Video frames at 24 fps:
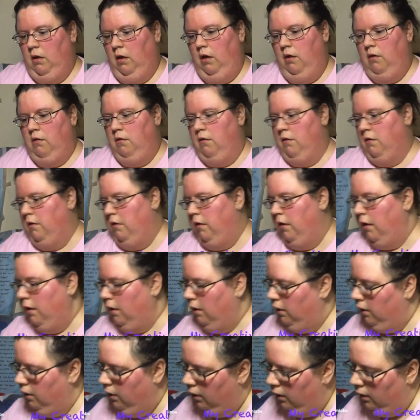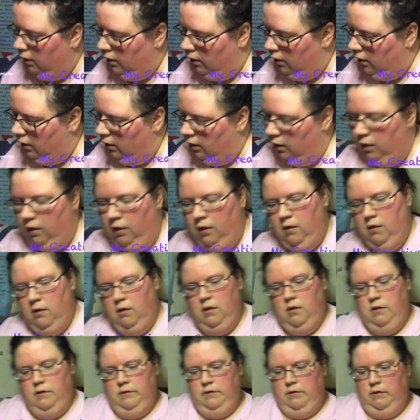Oh, yeah.
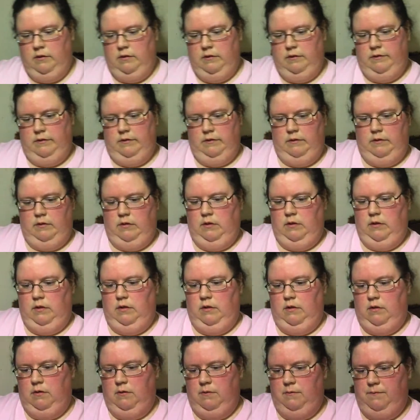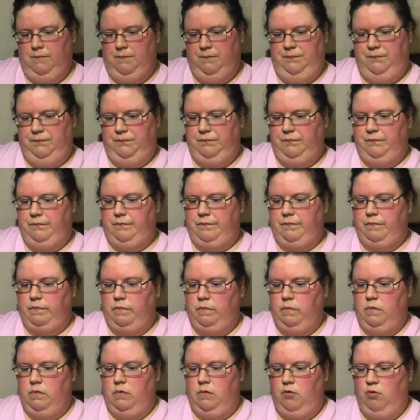So this is the
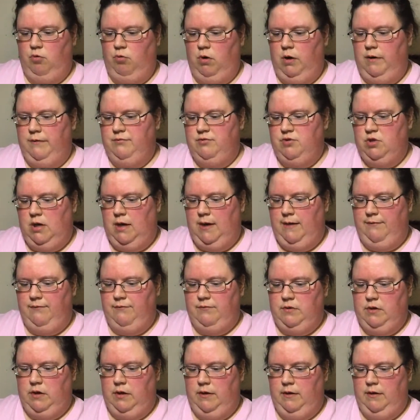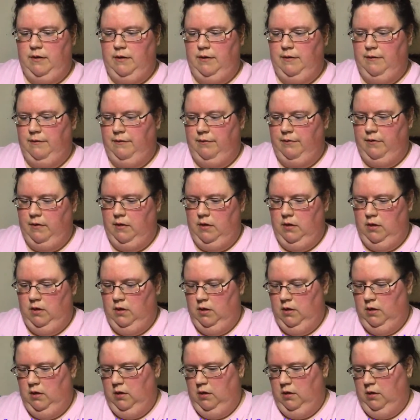rough draft of
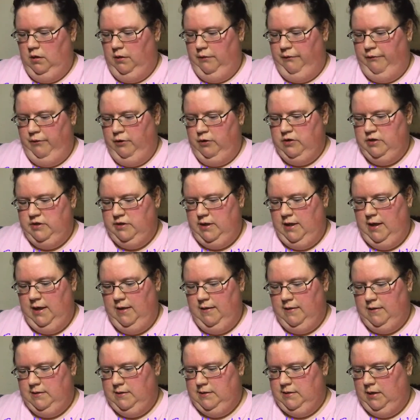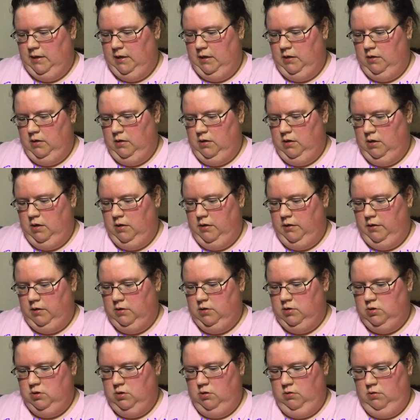the first and the second,
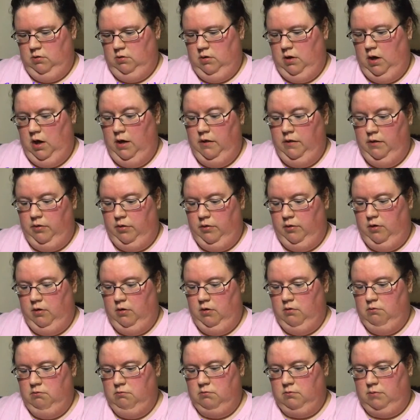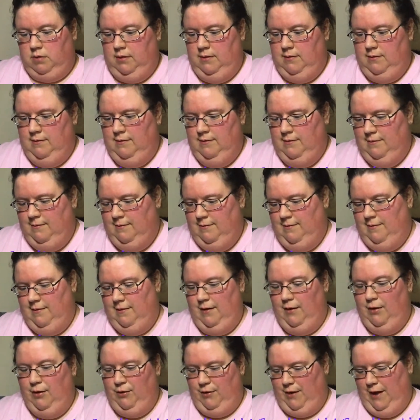actually. And the third.
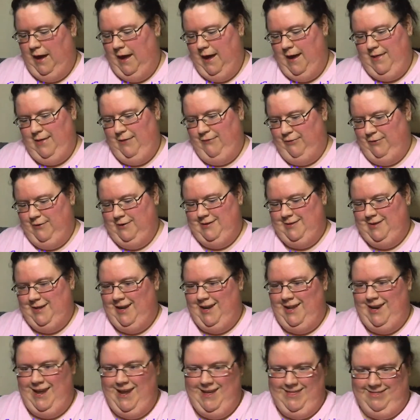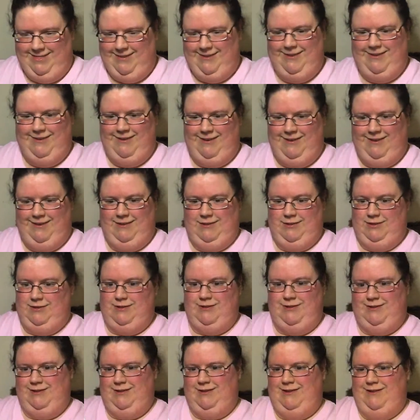Okay, the first, second, and third.
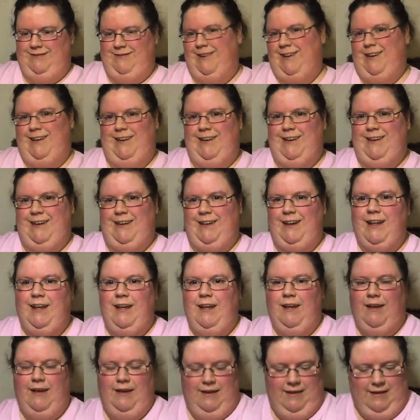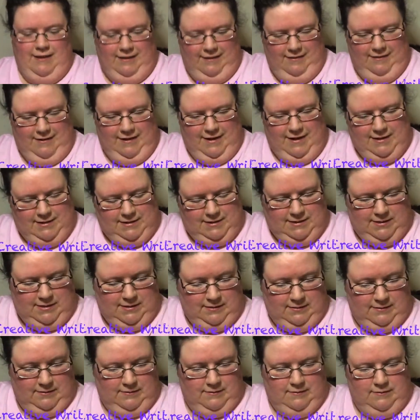Sure, why not? Alright,
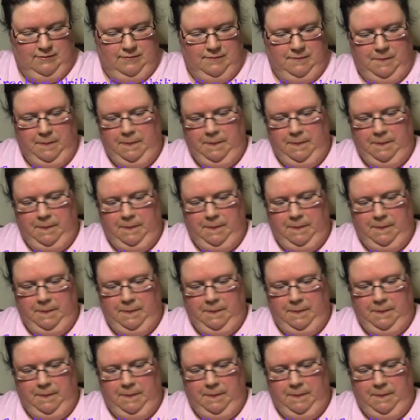so...